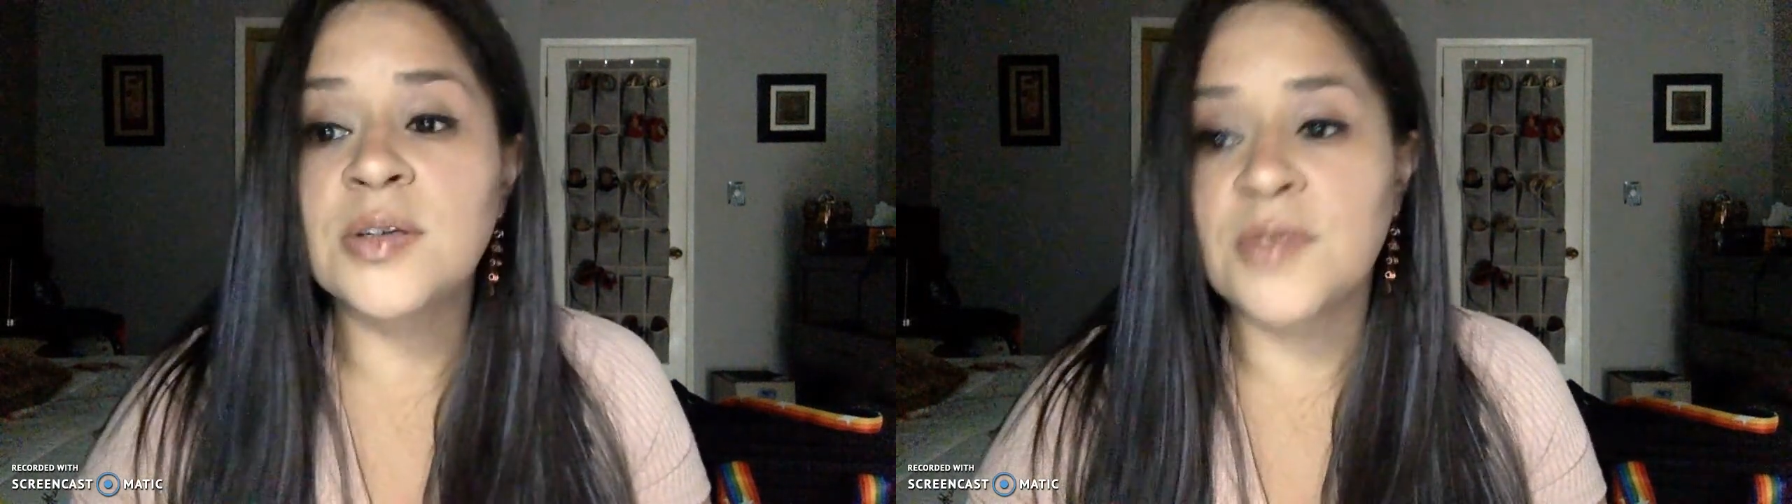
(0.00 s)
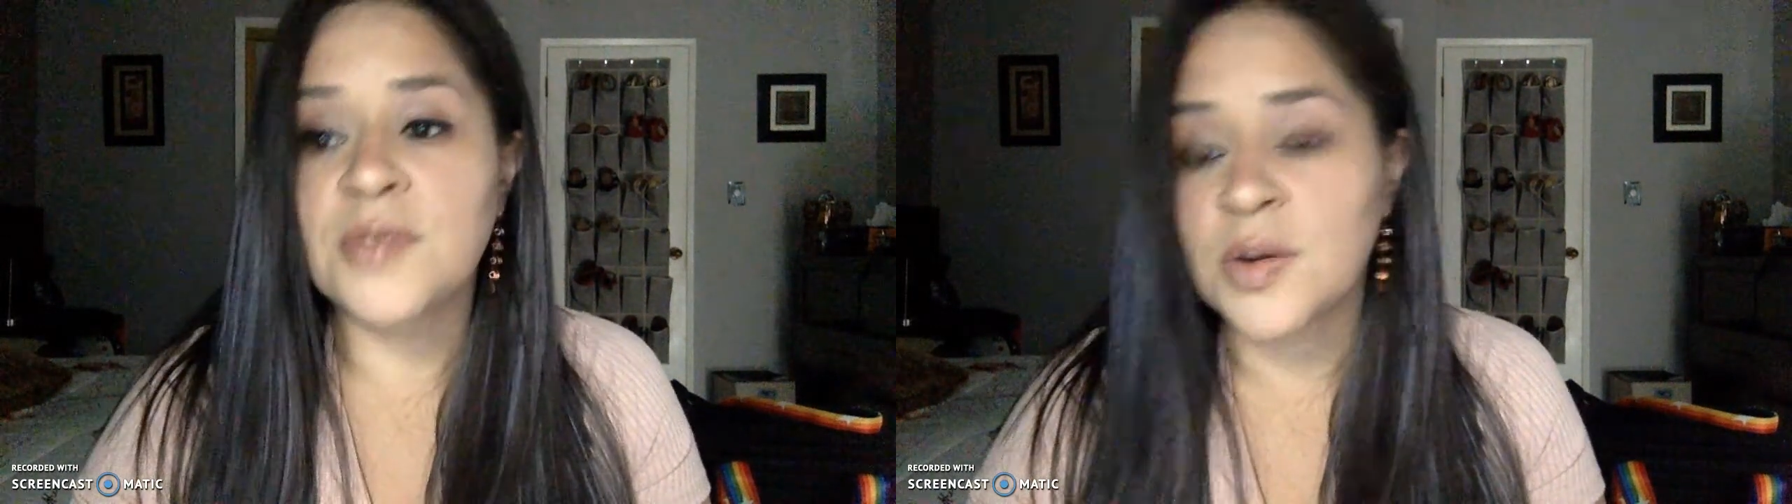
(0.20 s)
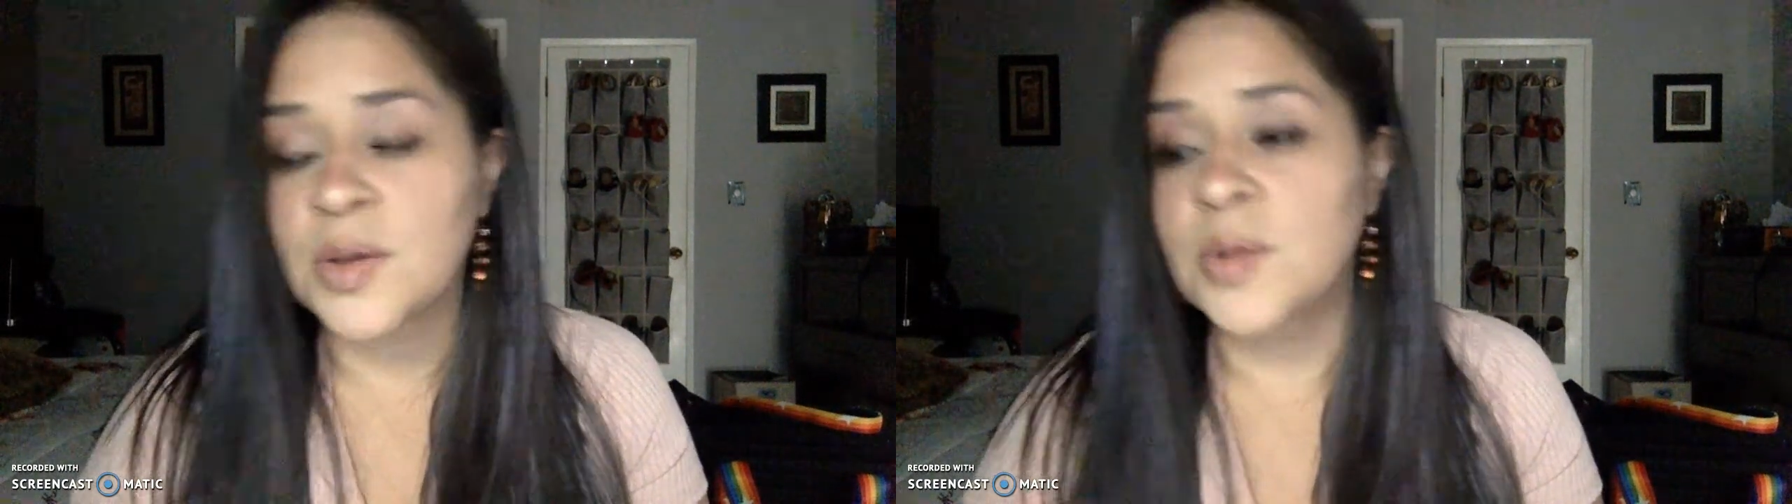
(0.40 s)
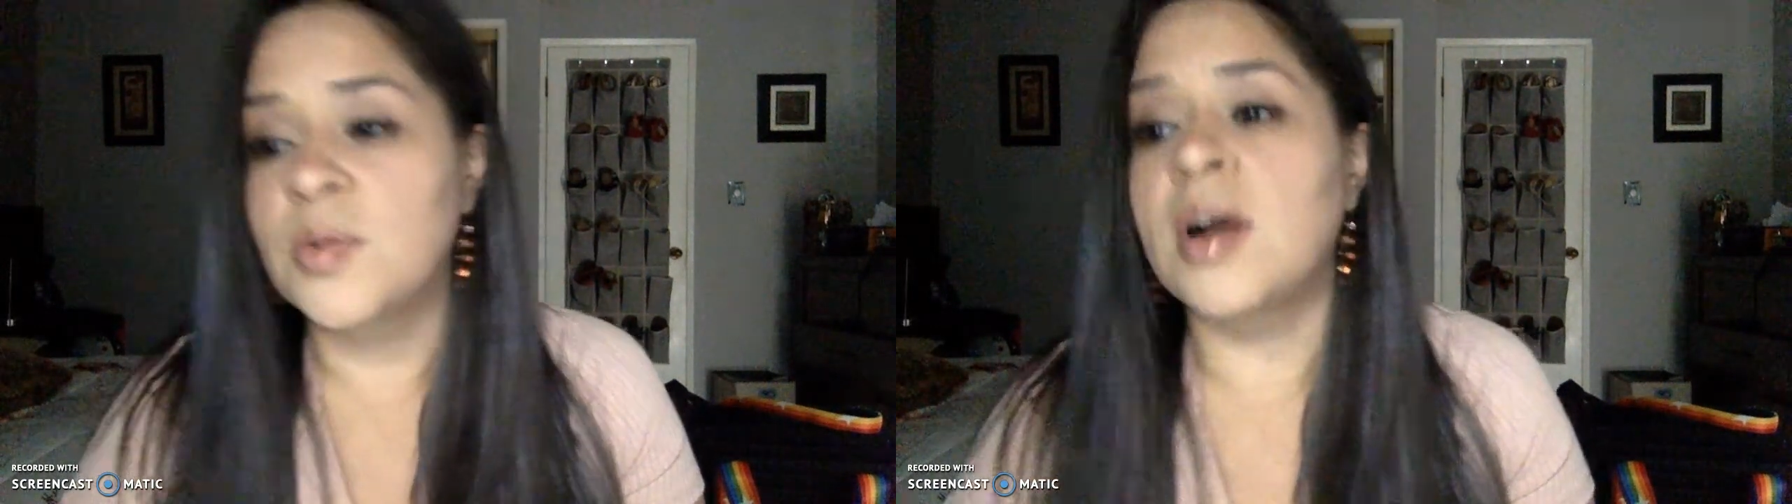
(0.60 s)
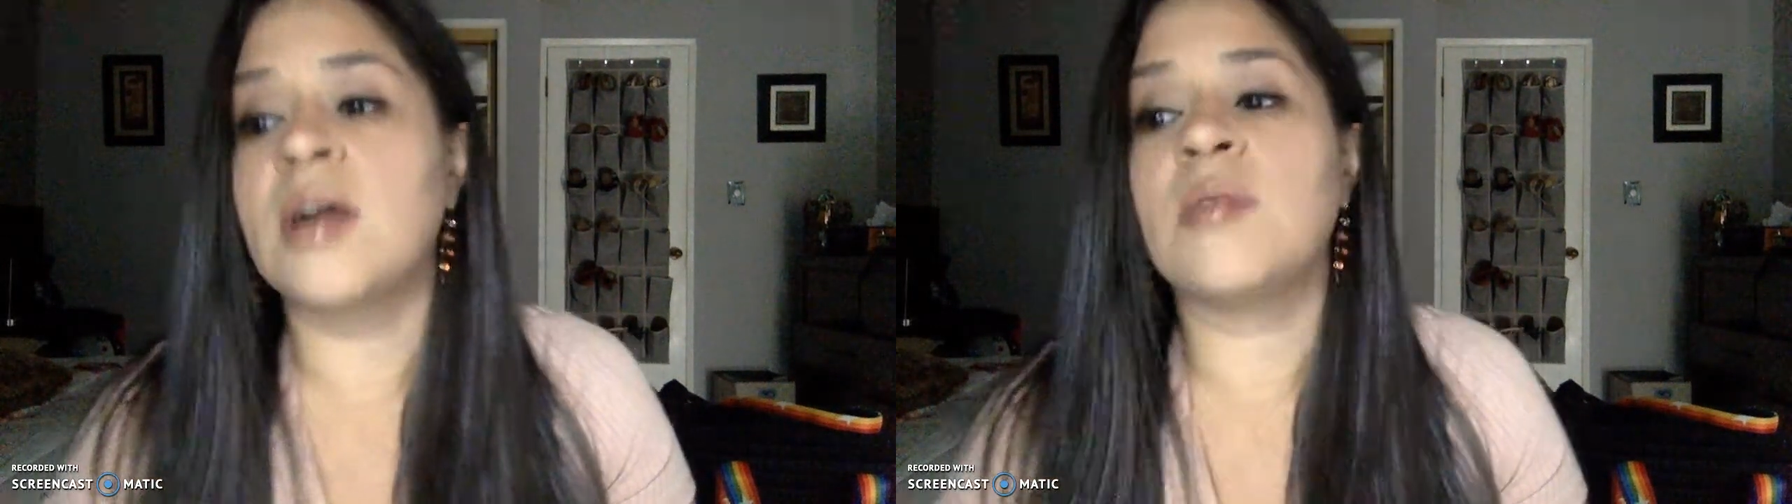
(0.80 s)
If you know you
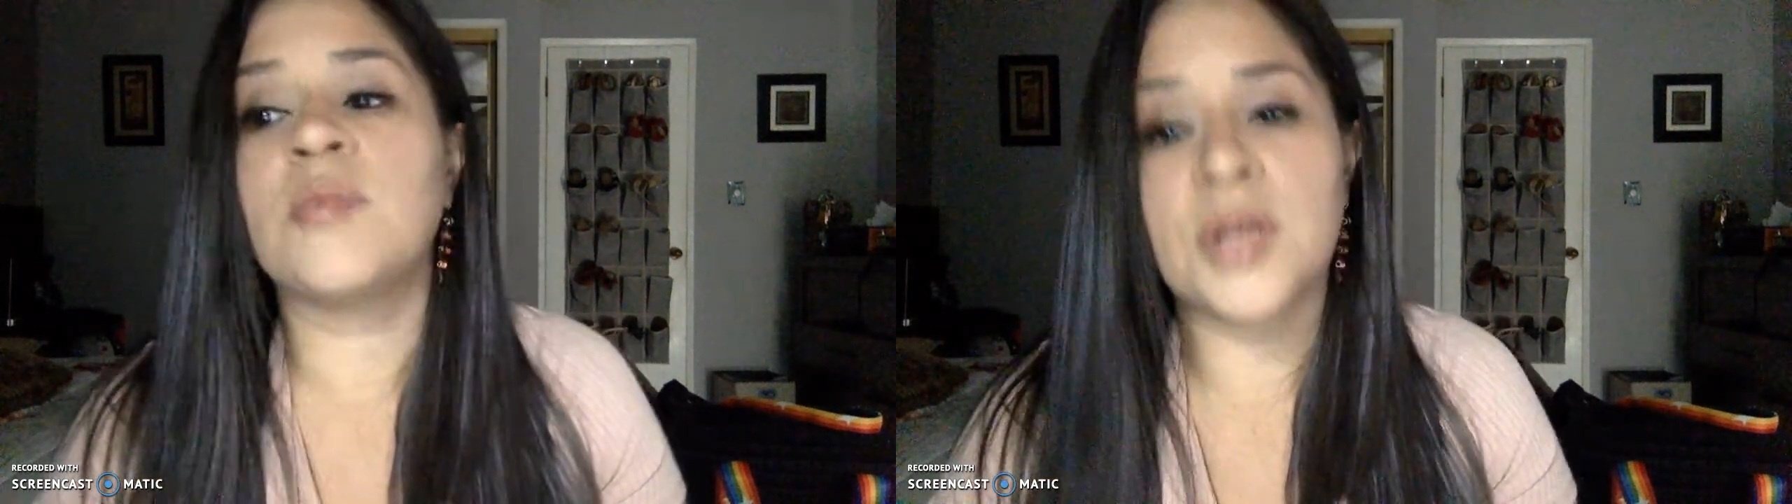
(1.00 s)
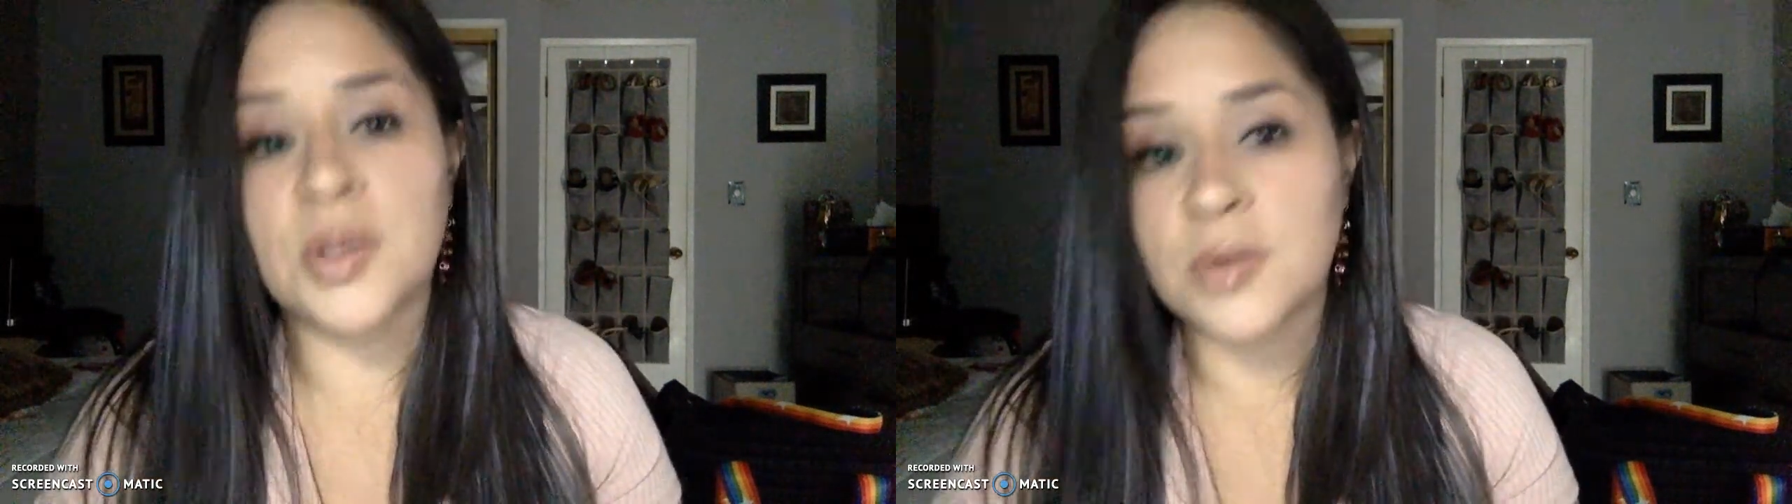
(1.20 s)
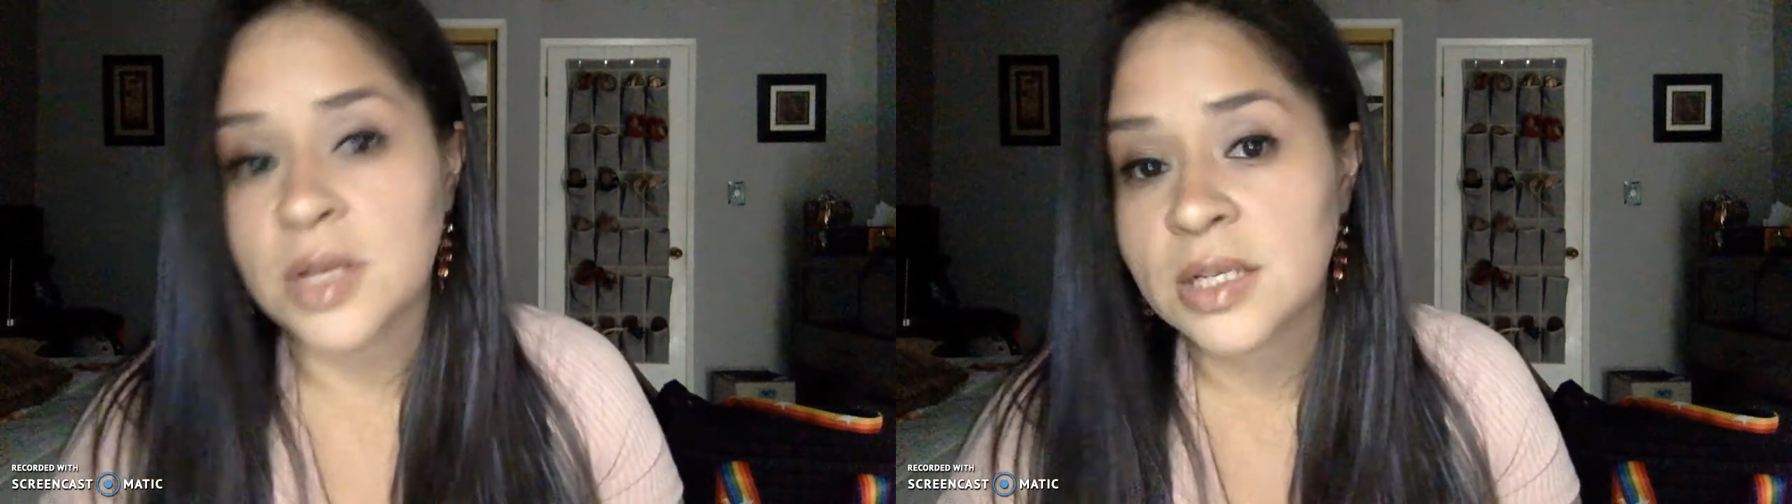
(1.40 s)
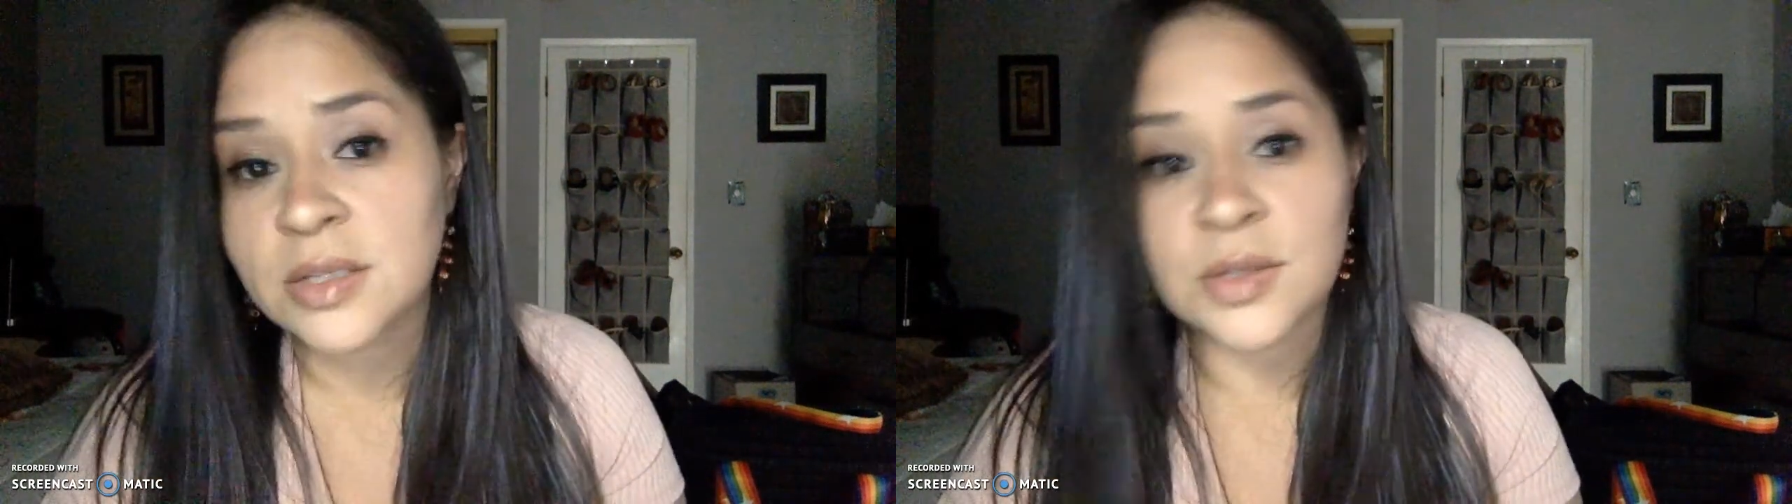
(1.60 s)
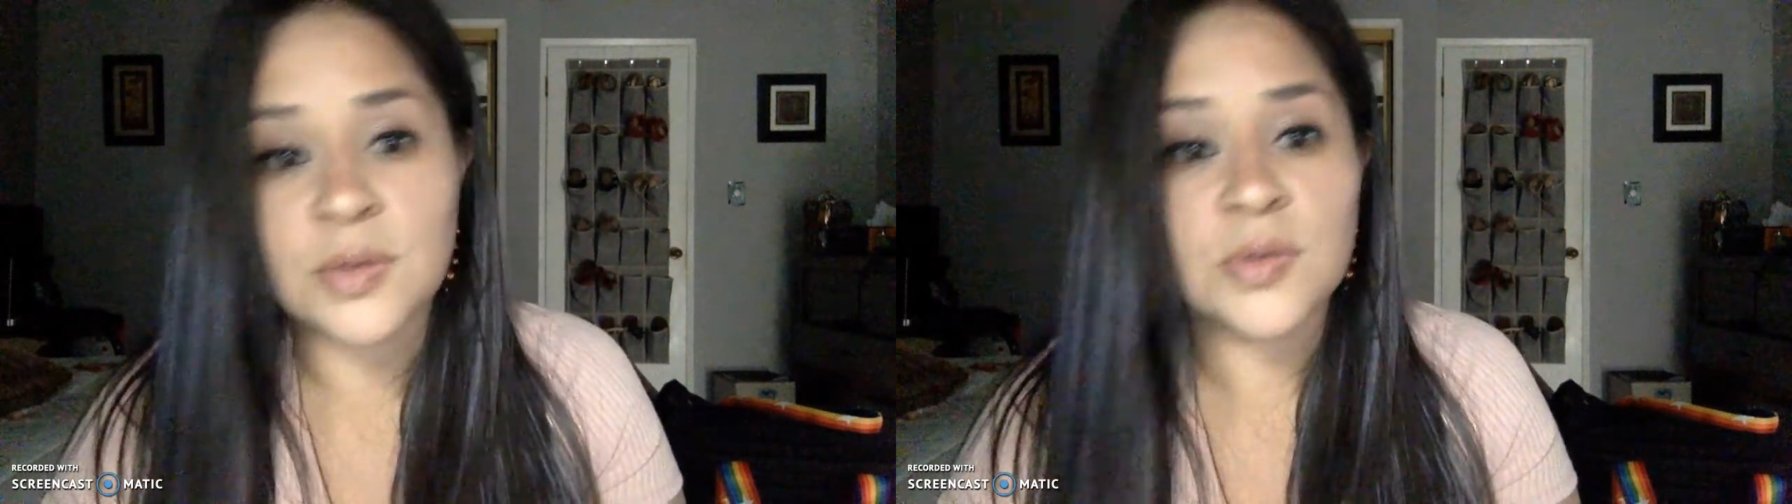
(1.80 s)
are, what do you need
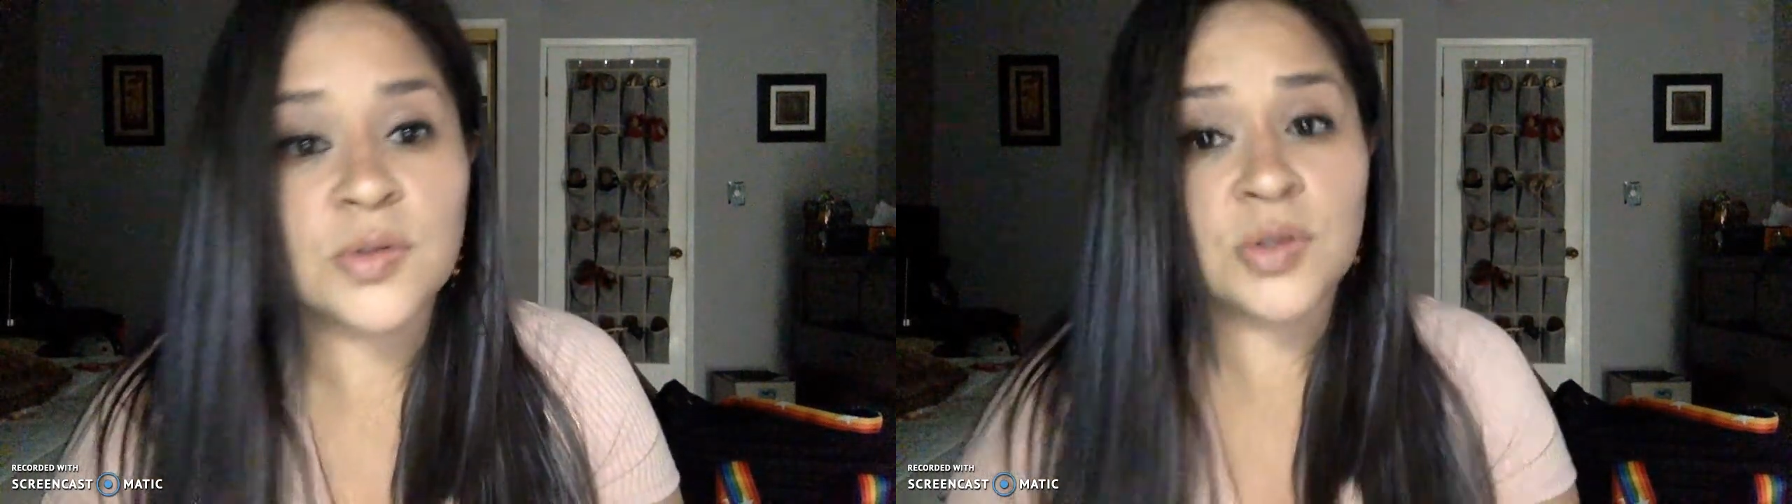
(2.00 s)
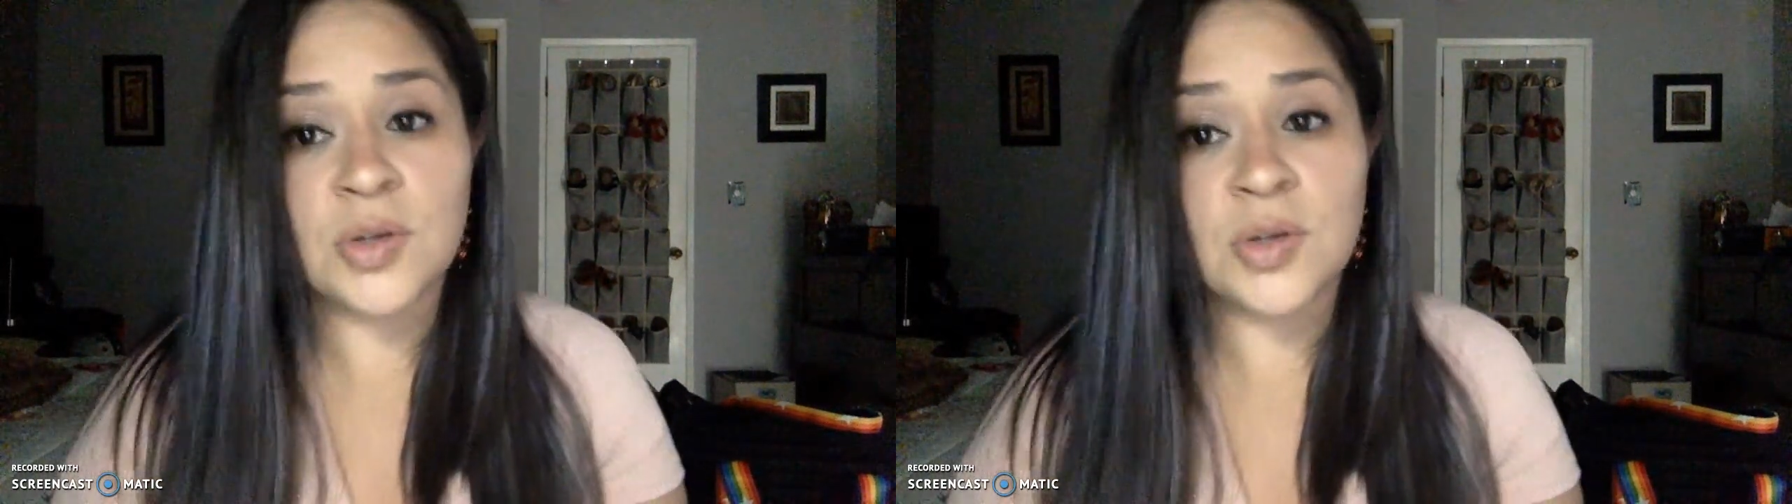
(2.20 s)
to do?